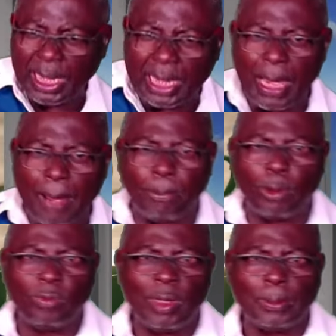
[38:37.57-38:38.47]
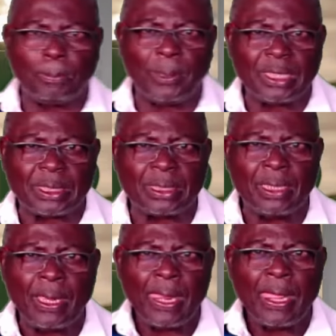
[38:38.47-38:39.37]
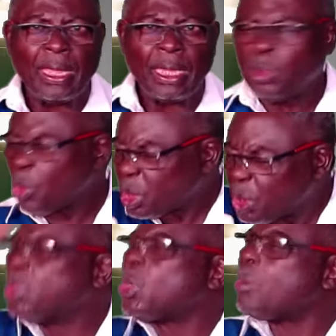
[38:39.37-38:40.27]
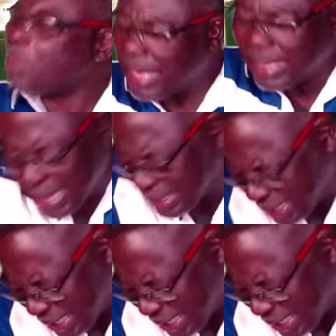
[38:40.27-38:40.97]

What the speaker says: their camp all over the place. It was a nomadic